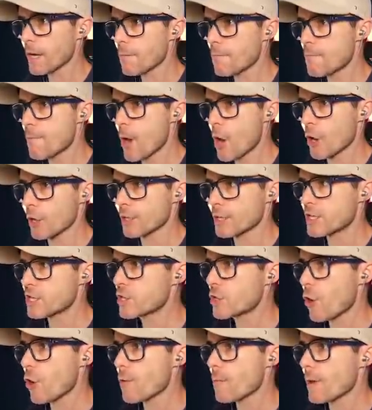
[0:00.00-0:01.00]
gonna murder
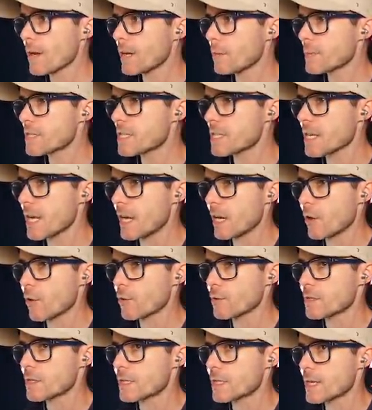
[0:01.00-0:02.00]
so many
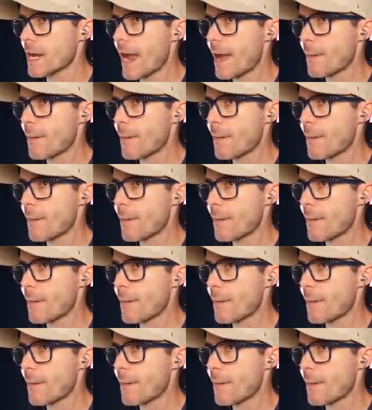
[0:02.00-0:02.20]
mosquitoes. It's